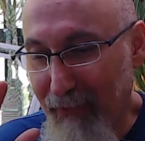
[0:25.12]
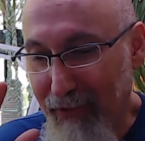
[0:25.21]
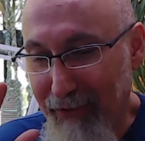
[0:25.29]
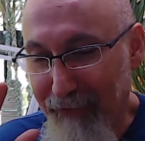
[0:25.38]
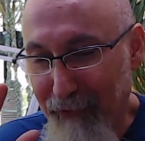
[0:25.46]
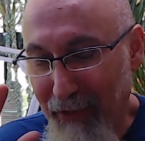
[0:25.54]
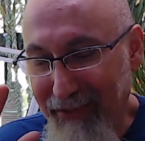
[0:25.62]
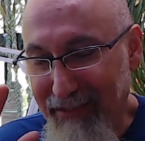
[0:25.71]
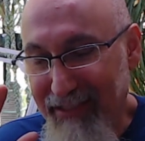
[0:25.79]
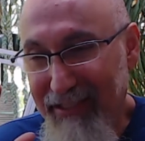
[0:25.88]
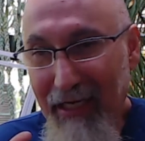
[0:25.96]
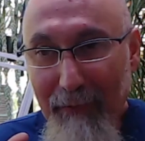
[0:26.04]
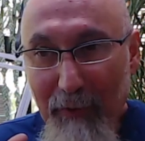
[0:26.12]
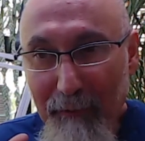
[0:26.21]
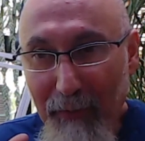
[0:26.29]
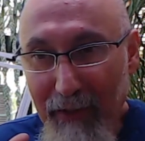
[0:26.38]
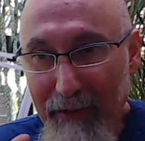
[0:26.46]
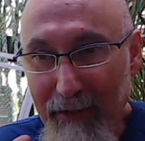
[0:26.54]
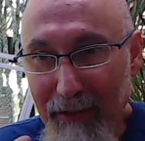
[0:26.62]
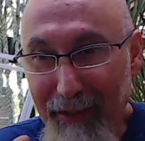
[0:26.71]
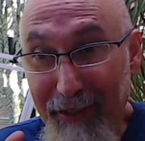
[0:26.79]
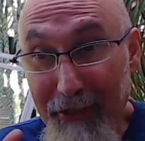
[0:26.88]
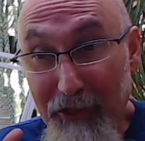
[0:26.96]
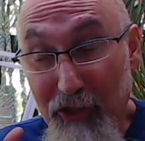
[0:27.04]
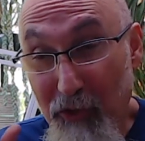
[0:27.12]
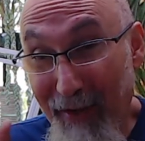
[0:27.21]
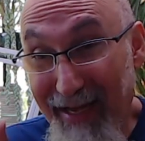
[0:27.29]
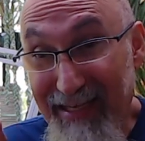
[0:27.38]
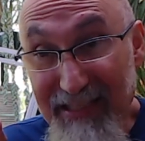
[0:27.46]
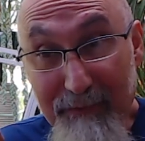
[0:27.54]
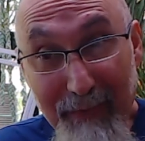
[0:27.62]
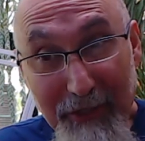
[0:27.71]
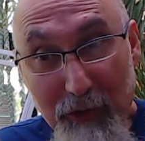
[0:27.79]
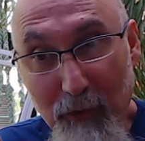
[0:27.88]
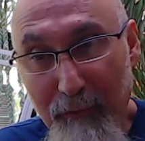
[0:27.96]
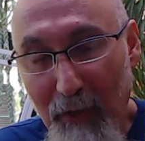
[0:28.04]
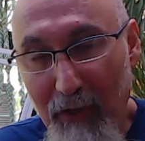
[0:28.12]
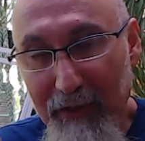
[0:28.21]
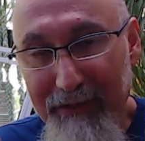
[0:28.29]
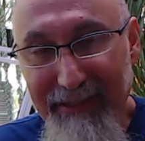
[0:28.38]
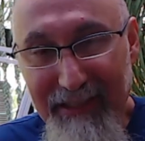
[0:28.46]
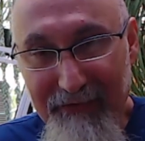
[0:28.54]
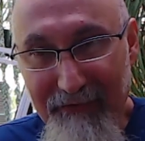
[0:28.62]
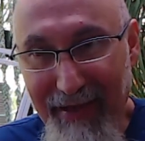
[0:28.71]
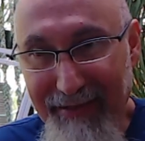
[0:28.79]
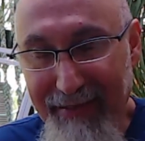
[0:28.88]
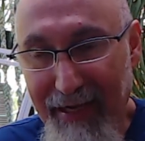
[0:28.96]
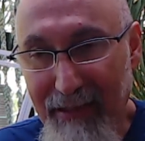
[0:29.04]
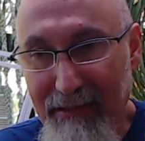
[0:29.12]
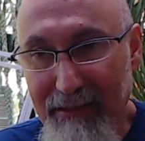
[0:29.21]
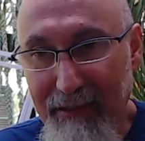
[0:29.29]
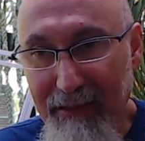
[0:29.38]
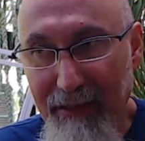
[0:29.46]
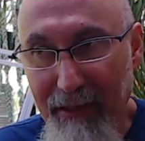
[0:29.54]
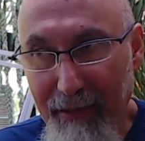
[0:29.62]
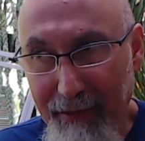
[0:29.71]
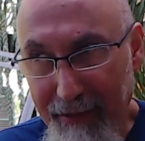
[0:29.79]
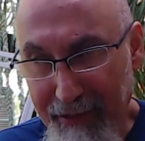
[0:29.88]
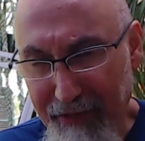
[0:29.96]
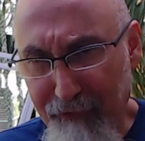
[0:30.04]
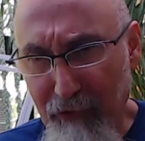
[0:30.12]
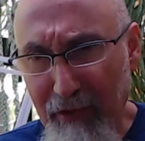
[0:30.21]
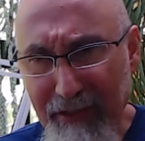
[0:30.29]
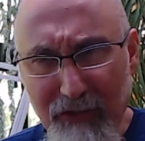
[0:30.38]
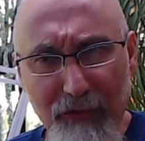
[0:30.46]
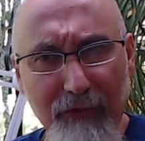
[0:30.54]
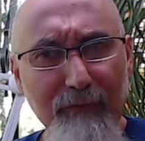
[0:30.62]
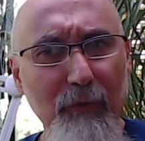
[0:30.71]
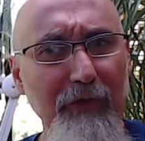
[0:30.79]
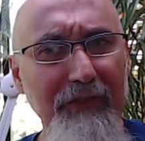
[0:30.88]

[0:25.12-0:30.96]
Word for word: cyberpunk, Transmetropolitan is fantastic. If you like sort of more